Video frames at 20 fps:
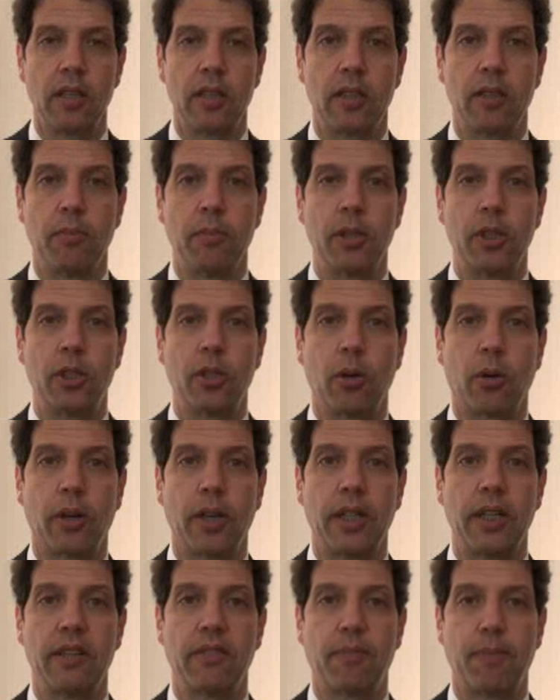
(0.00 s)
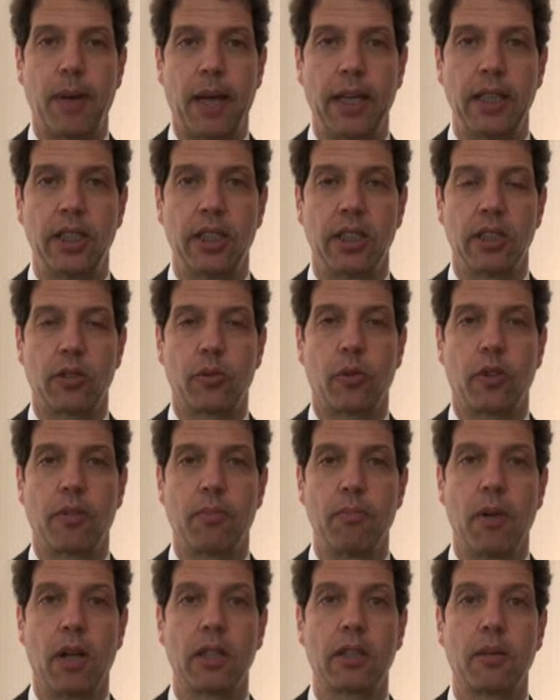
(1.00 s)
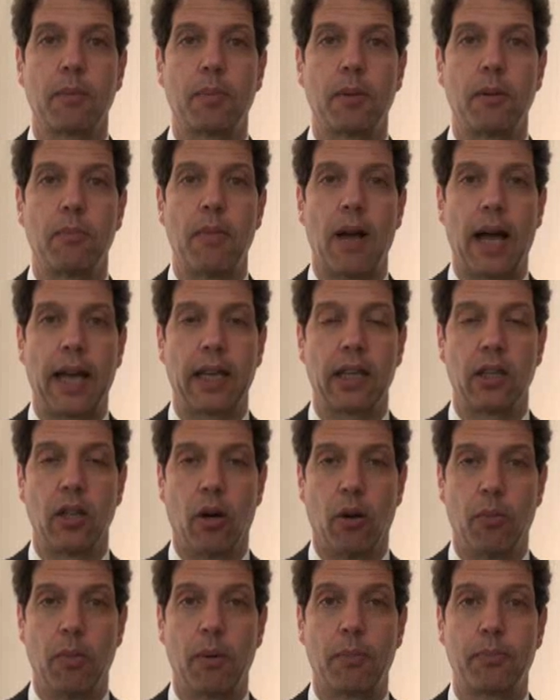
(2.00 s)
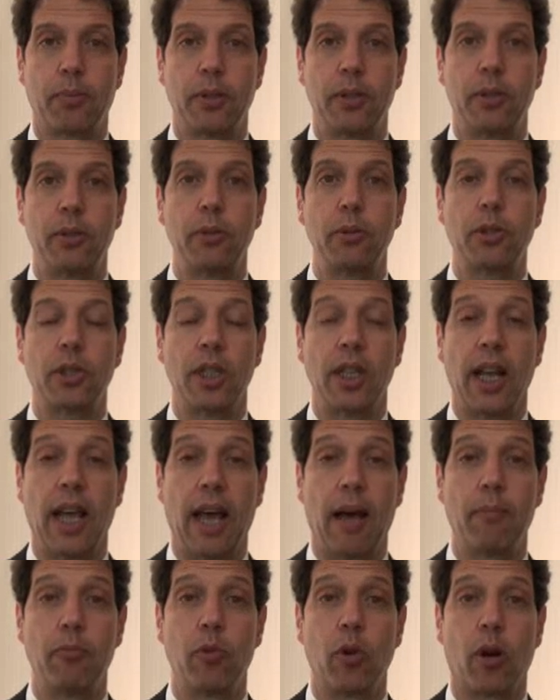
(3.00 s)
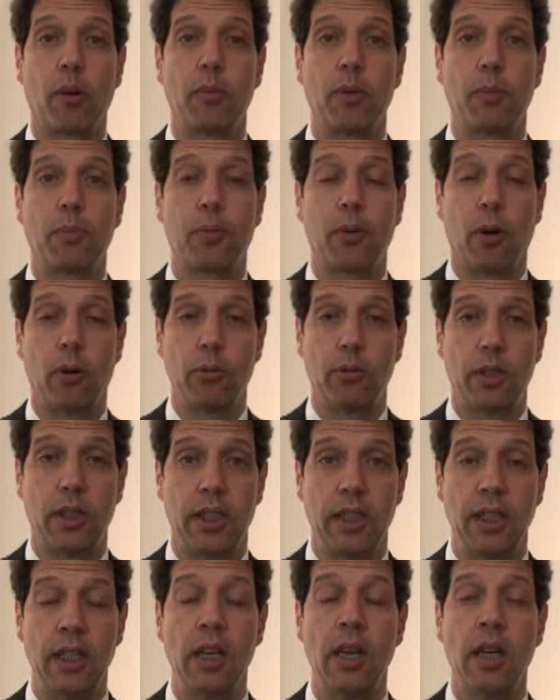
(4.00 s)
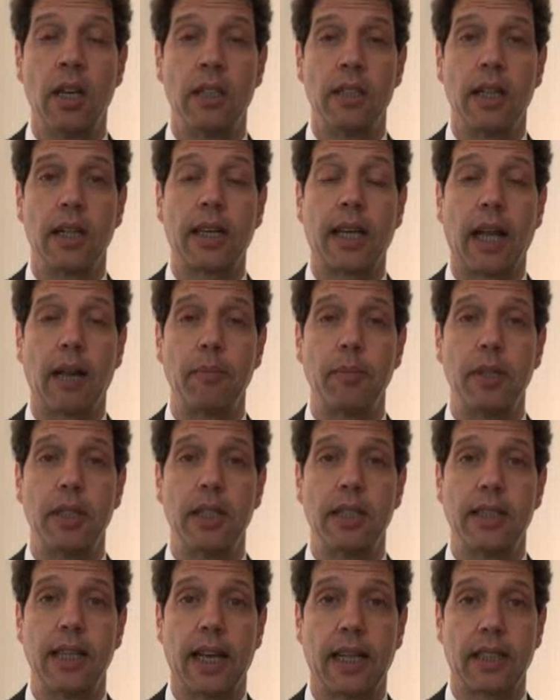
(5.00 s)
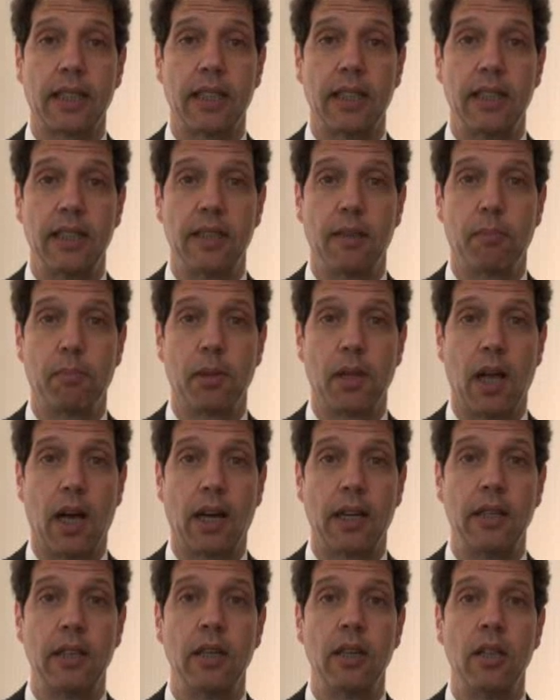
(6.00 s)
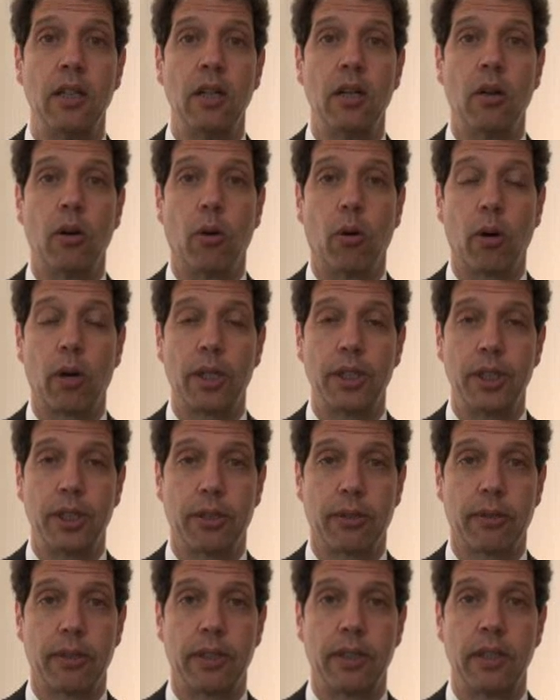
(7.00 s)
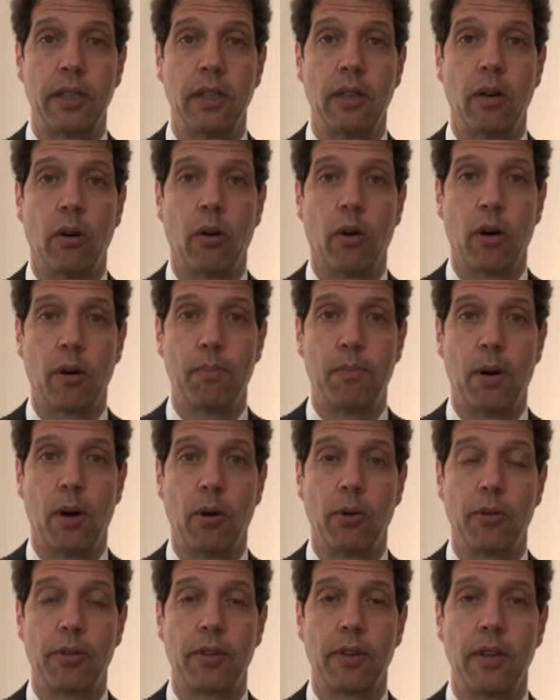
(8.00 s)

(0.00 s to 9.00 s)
The majority of patients with multiple myeloma produce an abnormal protein that can be detected in the blood or urine or both.